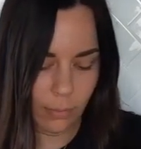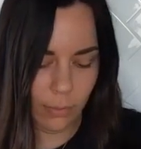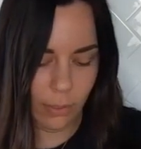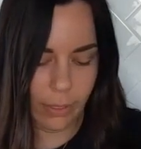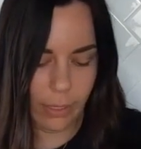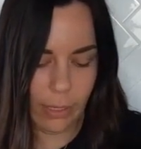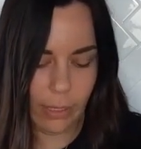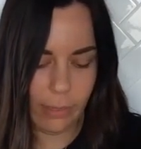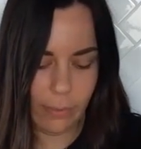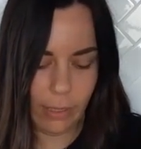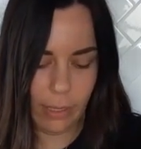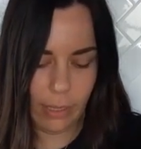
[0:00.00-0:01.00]
That's
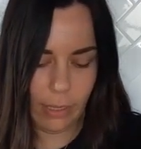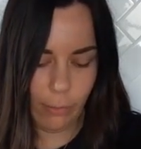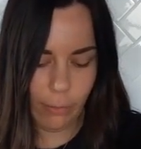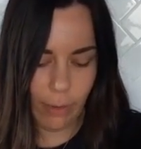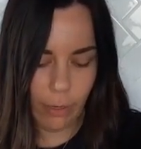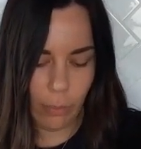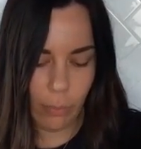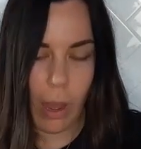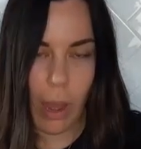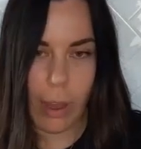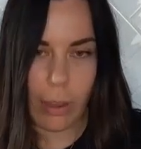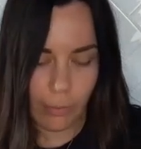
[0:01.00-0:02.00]
definitely the funnest
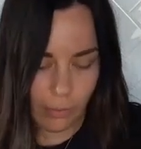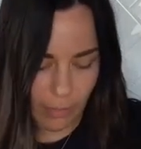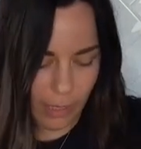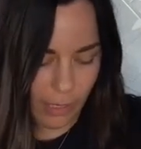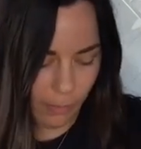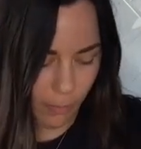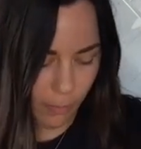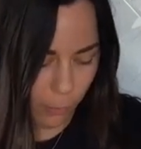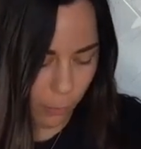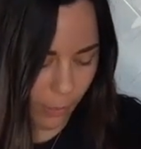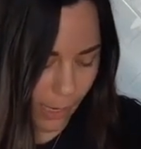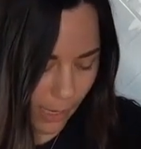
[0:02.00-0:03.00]
part for me, is
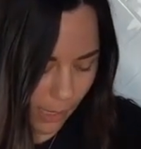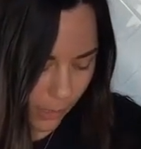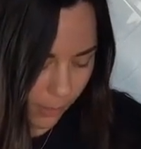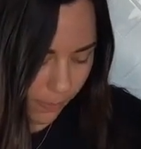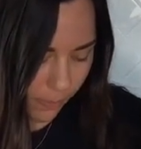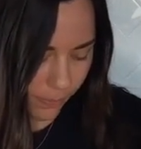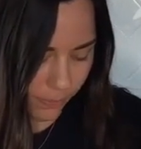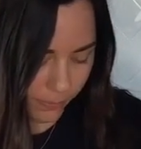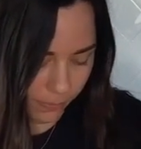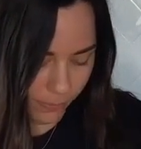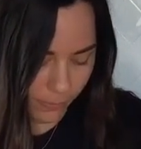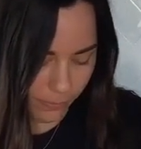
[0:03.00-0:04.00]
creating them.
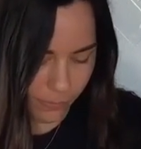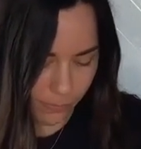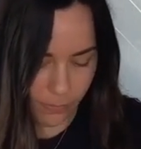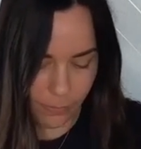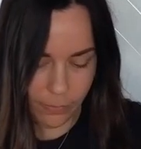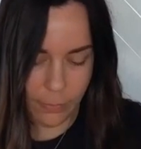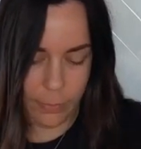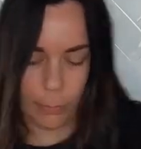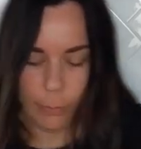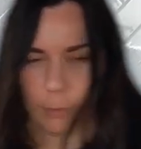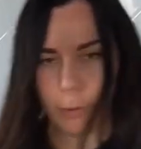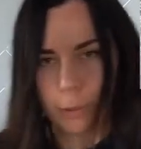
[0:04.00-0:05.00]

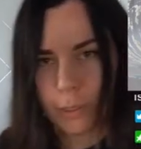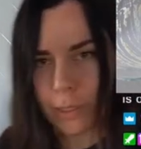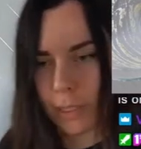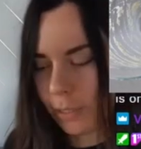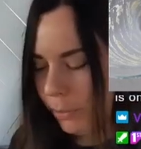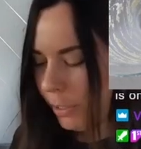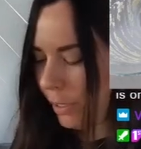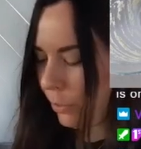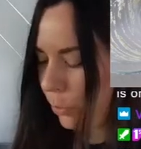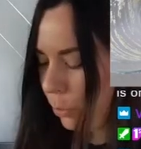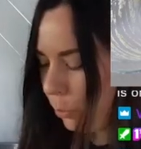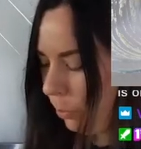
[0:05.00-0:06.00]
Been focusing on our
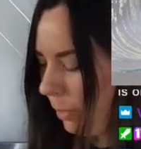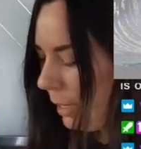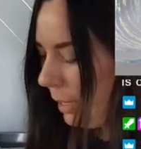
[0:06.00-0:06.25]
social media